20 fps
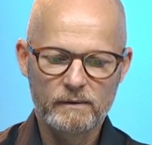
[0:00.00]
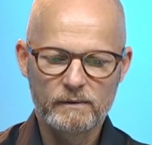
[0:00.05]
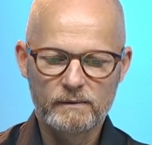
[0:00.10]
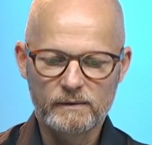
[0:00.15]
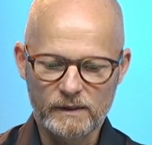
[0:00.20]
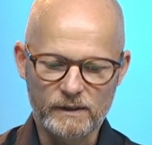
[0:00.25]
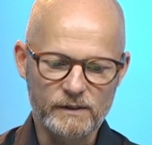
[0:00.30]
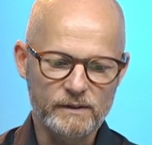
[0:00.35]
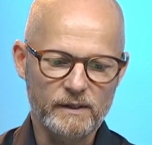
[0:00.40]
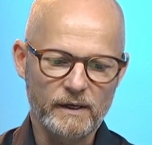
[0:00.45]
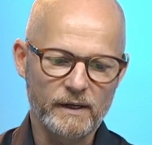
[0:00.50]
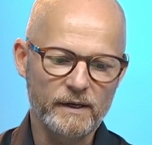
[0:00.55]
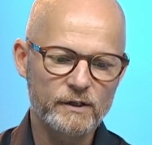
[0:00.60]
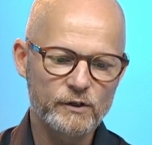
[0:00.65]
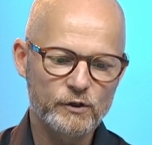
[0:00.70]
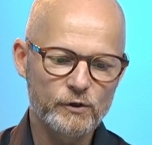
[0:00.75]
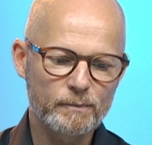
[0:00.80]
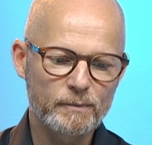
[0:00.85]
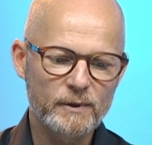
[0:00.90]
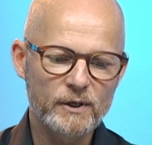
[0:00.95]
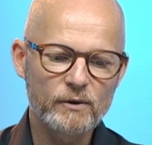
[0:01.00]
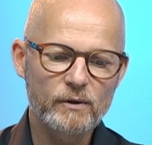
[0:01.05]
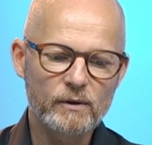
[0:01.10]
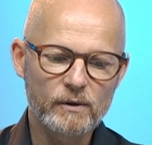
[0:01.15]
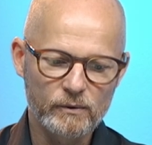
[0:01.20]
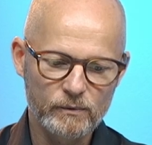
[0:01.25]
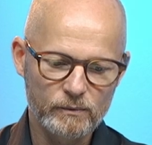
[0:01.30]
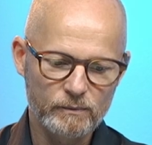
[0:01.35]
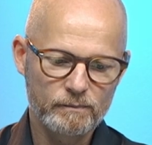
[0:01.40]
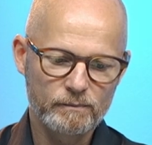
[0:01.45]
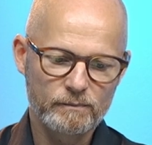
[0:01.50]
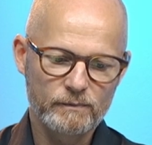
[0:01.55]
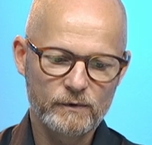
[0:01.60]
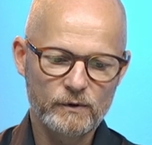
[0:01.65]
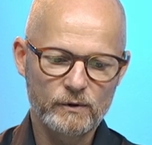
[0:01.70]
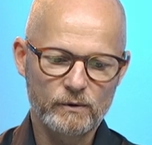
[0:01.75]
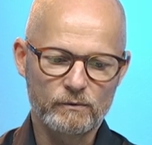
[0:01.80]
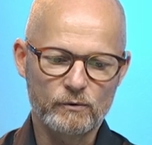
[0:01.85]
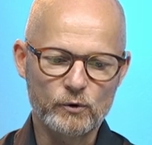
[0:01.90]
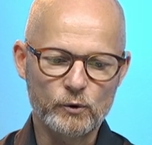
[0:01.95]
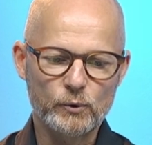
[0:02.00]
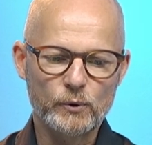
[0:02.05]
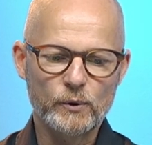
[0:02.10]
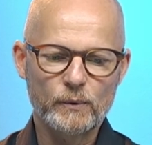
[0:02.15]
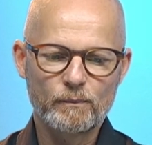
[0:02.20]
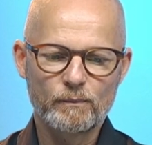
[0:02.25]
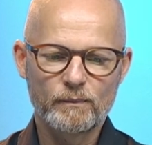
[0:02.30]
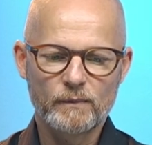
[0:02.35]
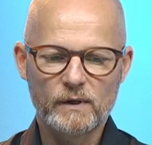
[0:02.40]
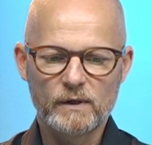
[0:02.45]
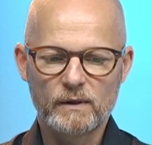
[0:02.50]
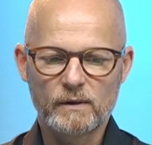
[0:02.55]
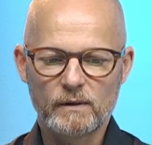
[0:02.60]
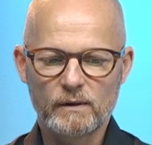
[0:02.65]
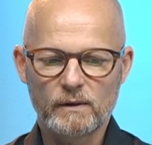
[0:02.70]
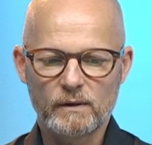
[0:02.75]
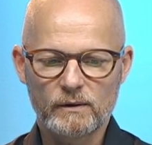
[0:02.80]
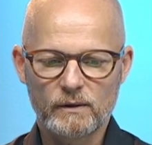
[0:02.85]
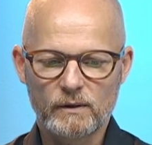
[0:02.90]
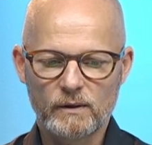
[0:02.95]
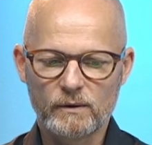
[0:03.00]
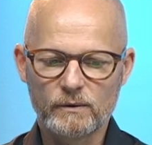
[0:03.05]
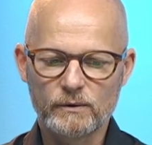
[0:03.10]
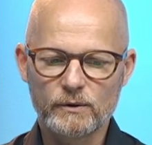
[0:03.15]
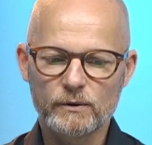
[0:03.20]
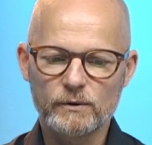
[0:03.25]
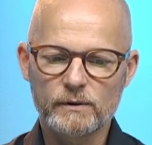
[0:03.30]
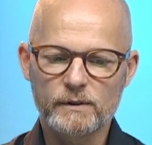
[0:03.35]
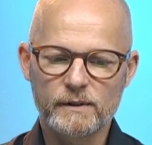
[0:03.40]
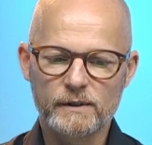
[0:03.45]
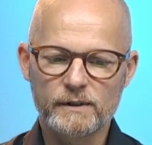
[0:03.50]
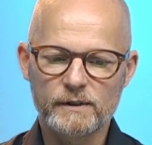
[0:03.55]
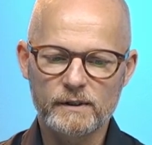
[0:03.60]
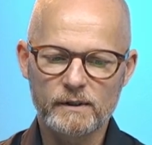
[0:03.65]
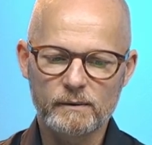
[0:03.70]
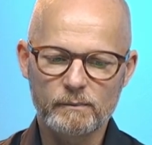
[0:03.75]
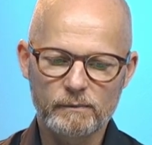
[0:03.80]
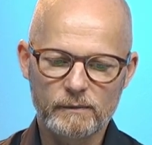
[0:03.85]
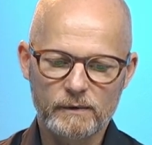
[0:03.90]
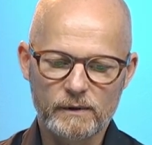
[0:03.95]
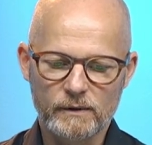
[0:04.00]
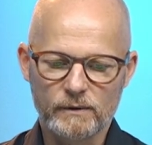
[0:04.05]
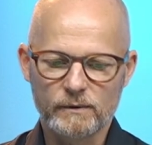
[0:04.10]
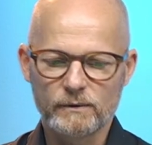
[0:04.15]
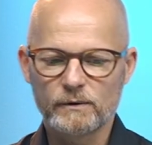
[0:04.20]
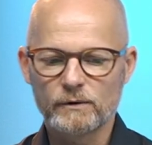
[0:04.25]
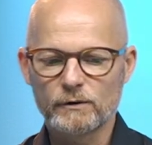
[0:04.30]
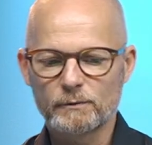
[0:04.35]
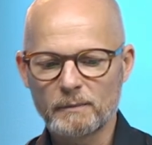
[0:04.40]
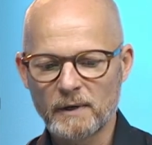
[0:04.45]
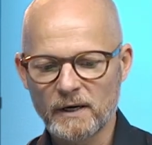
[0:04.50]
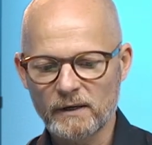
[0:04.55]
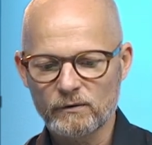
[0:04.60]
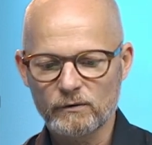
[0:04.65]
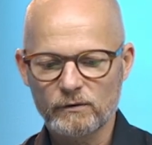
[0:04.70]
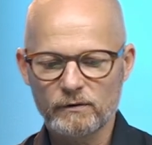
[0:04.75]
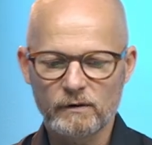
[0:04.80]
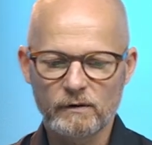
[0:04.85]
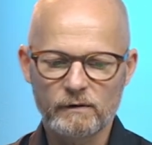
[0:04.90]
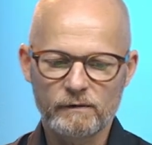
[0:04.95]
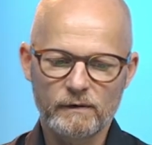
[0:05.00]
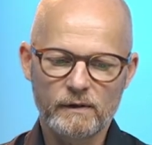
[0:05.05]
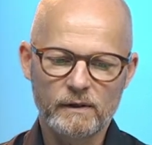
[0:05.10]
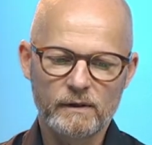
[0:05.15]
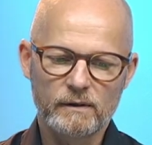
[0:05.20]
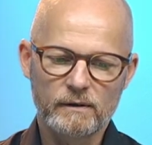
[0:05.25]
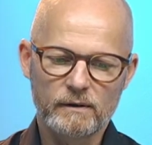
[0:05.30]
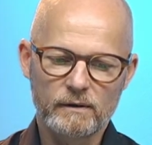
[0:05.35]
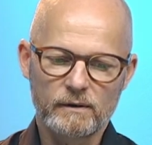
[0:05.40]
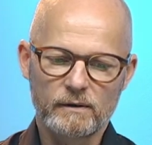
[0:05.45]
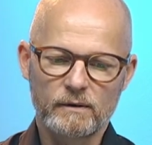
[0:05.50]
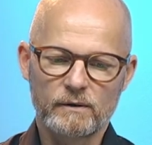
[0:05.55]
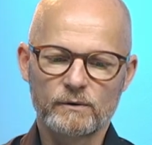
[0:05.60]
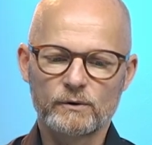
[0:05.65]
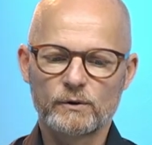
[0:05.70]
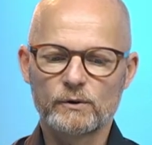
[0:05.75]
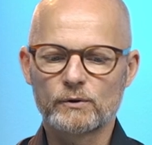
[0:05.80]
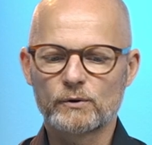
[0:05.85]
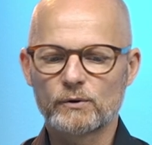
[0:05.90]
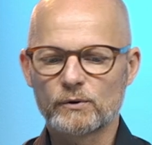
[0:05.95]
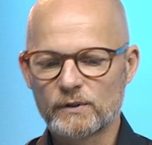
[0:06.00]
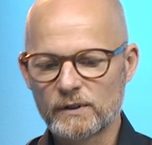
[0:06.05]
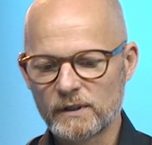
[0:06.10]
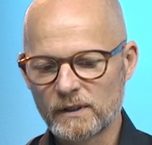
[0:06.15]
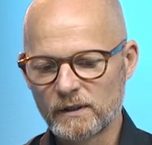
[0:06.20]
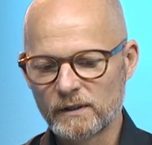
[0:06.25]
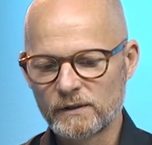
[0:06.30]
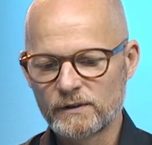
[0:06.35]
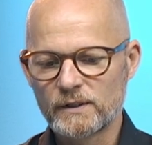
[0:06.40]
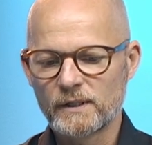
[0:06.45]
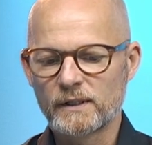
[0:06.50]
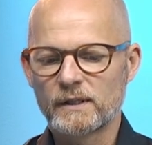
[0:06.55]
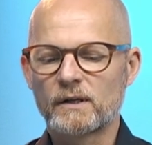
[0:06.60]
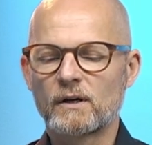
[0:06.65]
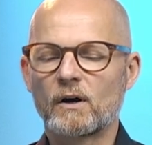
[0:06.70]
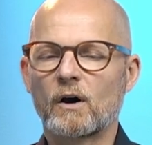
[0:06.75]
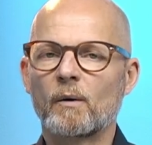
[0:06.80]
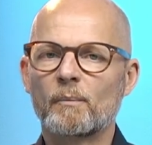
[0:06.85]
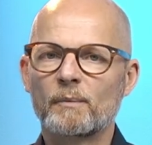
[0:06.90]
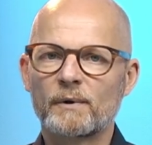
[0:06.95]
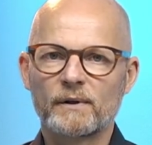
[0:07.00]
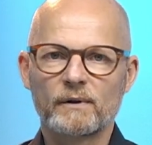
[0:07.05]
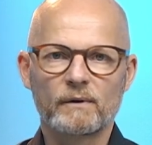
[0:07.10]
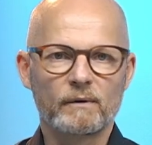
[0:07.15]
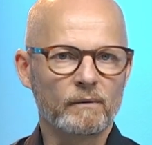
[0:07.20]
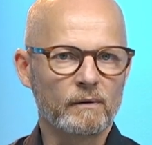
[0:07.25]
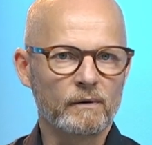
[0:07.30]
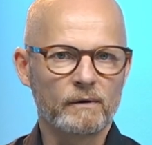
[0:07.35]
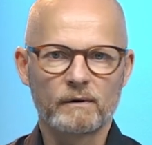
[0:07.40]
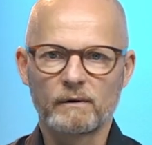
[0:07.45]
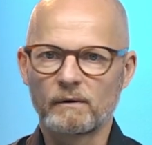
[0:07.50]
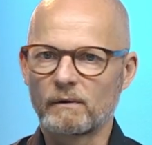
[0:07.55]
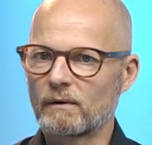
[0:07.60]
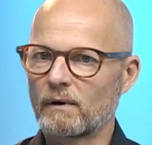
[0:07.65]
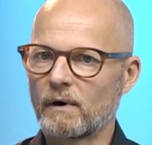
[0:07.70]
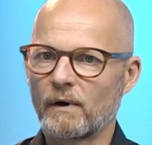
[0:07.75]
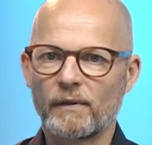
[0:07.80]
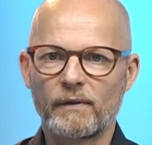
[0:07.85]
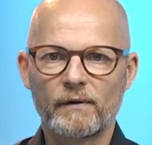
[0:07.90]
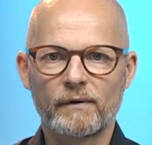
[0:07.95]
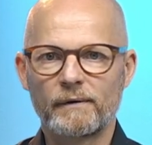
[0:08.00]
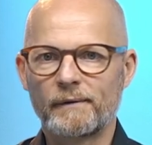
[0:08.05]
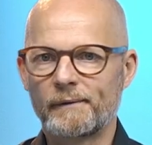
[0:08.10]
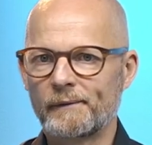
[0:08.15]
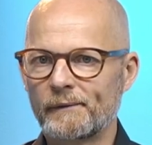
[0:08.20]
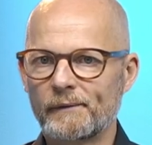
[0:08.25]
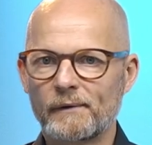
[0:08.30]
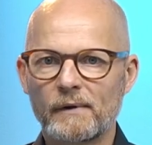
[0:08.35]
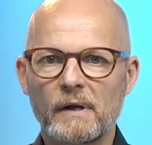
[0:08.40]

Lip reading: Yes, and it should be your root. Don't use system, don't use Microsoft, don't use utility, common, or other